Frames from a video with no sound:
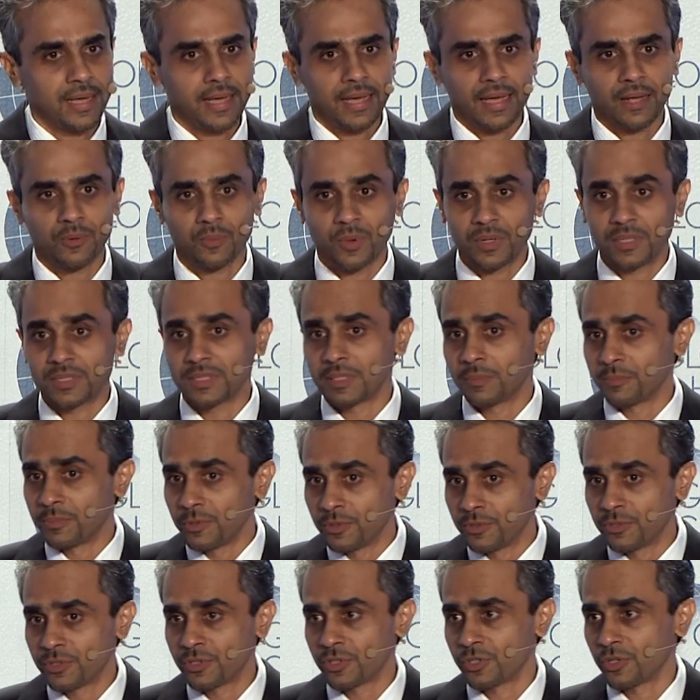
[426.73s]
And one is
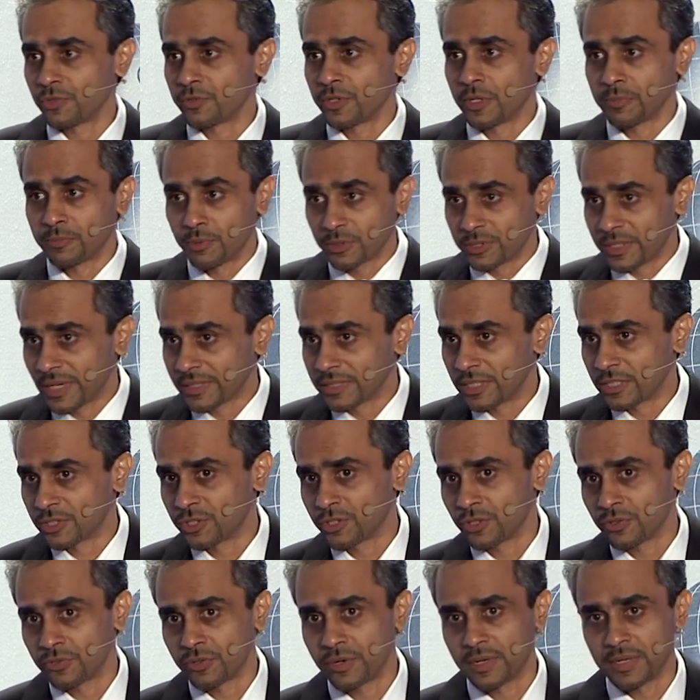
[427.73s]
abuse children, protecting
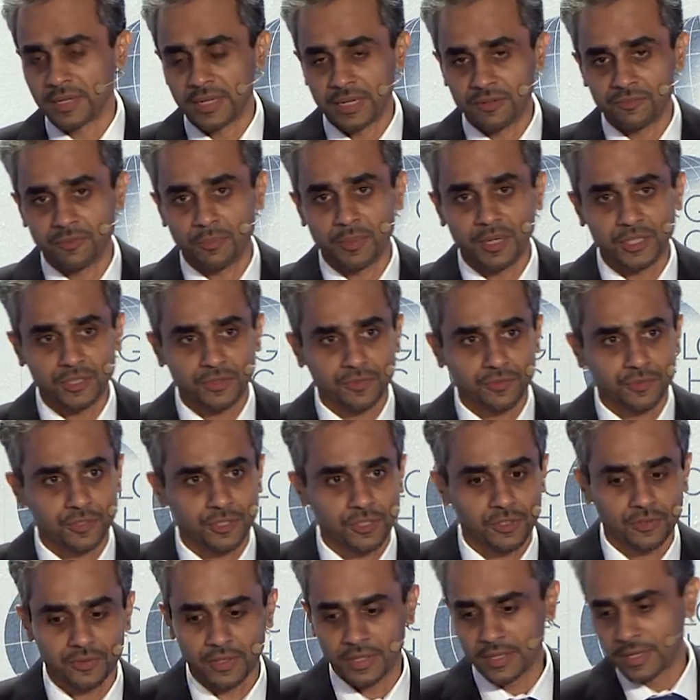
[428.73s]
children, information for
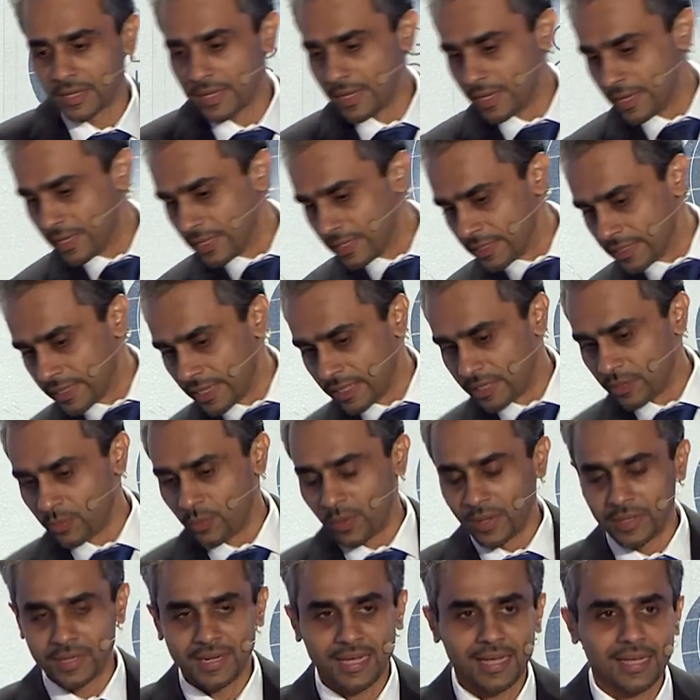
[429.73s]
children. The other
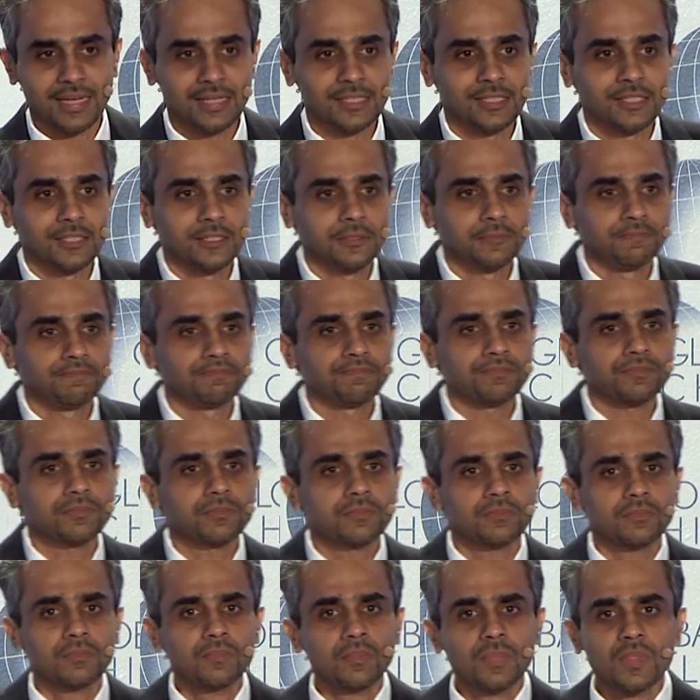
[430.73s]
one is
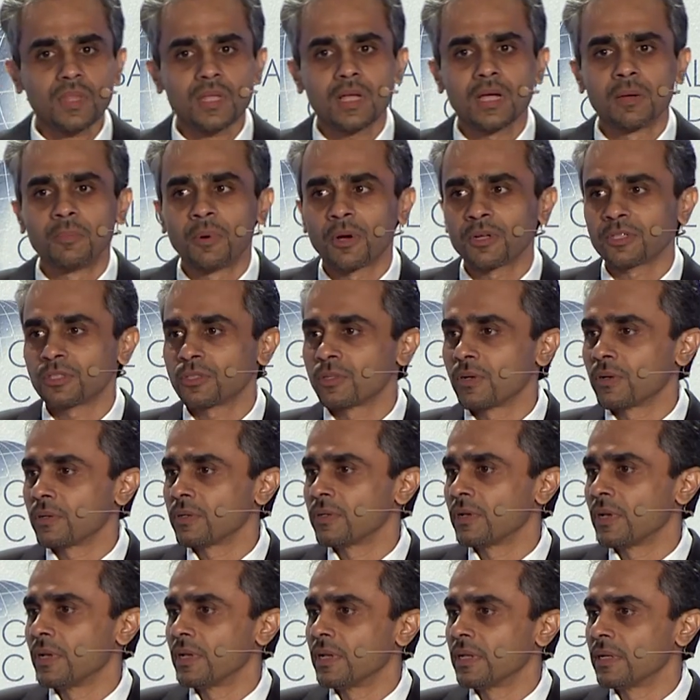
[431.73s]
about
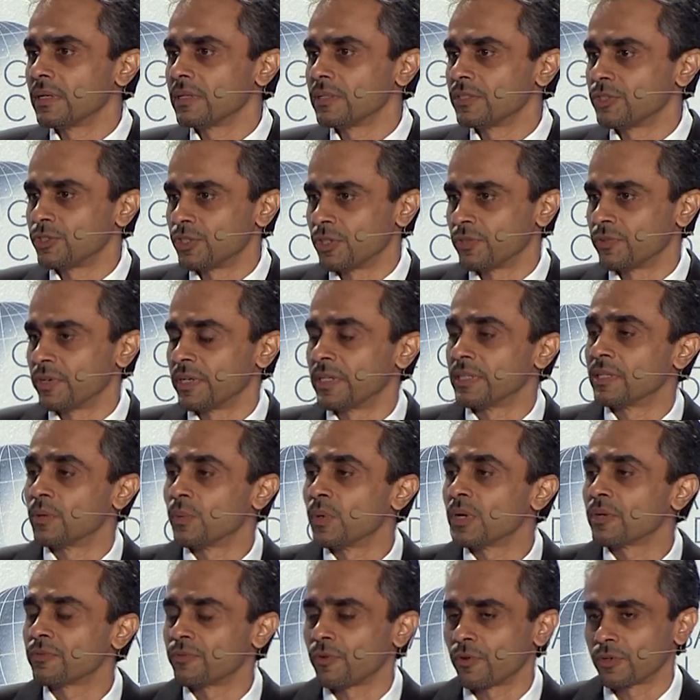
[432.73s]
children in the
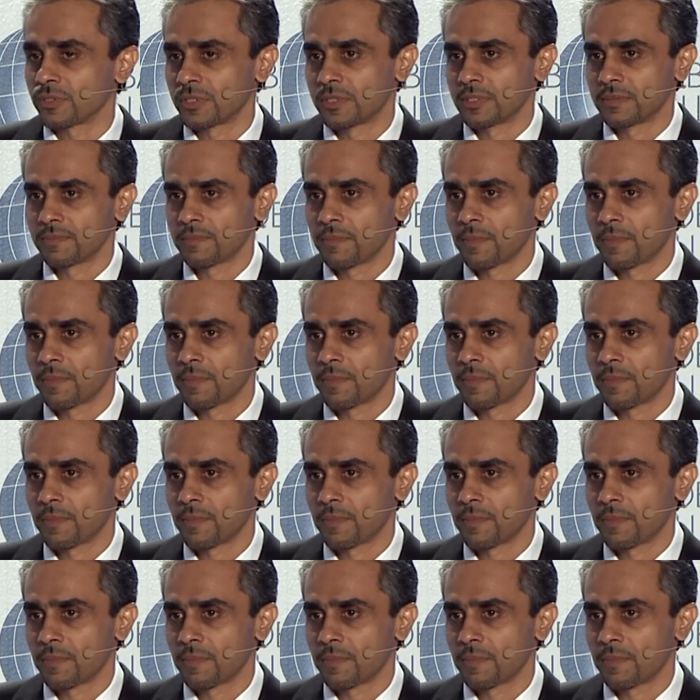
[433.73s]
workforce.